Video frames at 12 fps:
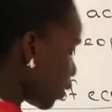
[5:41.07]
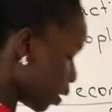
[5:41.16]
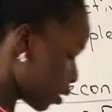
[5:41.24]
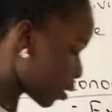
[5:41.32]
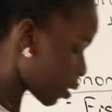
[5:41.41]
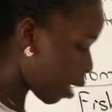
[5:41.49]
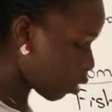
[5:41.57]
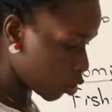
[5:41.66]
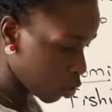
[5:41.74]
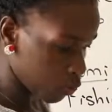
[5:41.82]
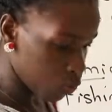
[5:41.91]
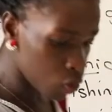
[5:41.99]
things out
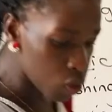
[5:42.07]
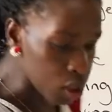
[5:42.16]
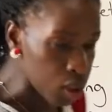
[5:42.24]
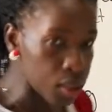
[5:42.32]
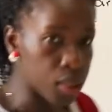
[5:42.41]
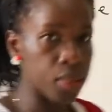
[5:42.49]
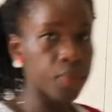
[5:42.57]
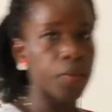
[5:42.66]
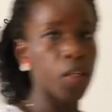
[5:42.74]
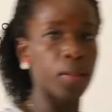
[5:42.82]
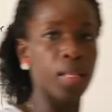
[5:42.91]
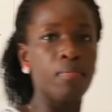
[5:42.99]
of wood,
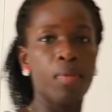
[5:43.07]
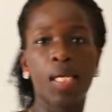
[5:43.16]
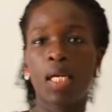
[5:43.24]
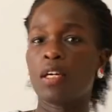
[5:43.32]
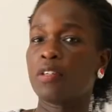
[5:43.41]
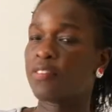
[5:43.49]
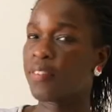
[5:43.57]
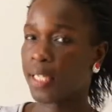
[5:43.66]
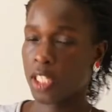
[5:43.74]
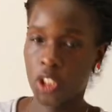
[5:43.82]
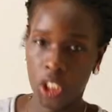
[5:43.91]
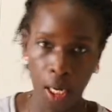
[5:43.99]
or the making of
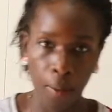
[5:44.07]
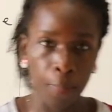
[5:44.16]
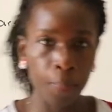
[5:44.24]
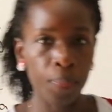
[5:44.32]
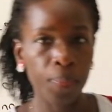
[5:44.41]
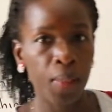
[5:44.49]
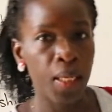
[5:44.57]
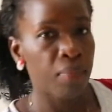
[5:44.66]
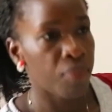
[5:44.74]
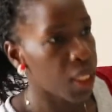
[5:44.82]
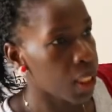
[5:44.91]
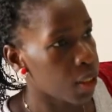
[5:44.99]
furniture.
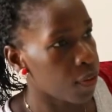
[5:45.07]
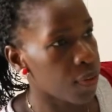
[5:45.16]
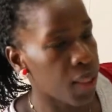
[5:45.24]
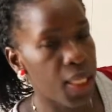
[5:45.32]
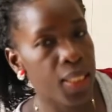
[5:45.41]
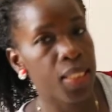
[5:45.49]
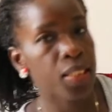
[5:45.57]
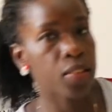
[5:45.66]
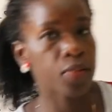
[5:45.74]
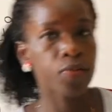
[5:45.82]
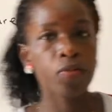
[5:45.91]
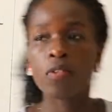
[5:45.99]
Making of things out
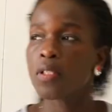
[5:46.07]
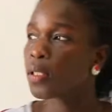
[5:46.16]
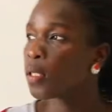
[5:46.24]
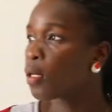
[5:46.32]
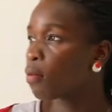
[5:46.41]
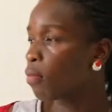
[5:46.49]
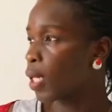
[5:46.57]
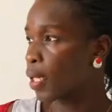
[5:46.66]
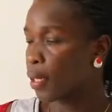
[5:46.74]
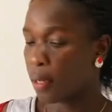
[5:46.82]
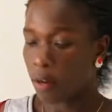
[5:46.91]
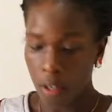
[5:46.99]
of wood or
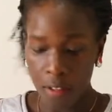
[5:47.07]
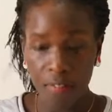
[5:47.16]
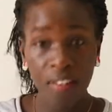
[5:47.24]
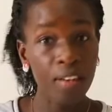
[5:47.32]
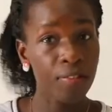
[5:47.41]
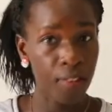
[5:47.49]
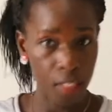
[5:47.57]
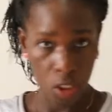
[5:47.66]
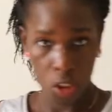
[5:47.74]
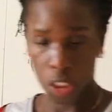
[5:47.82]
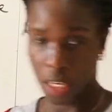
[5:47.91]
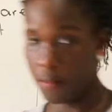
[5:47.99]
making of
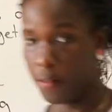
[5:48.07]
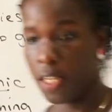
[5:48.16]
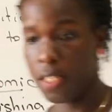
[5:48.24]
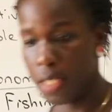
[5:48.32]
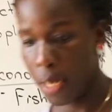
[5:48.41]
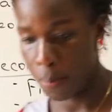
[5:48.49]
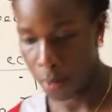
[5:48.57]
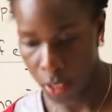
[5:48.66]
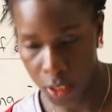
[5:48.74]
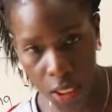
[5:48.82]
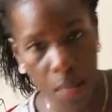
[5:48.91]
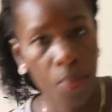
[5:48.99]
furniture. For example,
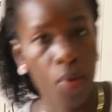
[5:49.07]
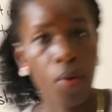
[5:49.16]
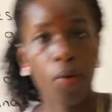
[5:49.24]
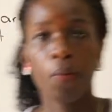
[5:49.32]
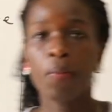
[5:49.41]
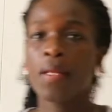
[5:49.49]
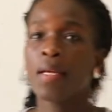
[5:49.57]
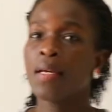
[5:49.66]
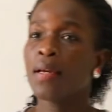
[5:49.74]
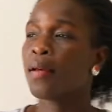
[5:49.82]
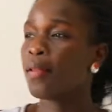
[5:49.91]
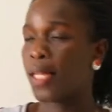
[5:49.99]
the table,
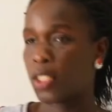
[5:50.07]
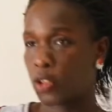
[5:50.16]
the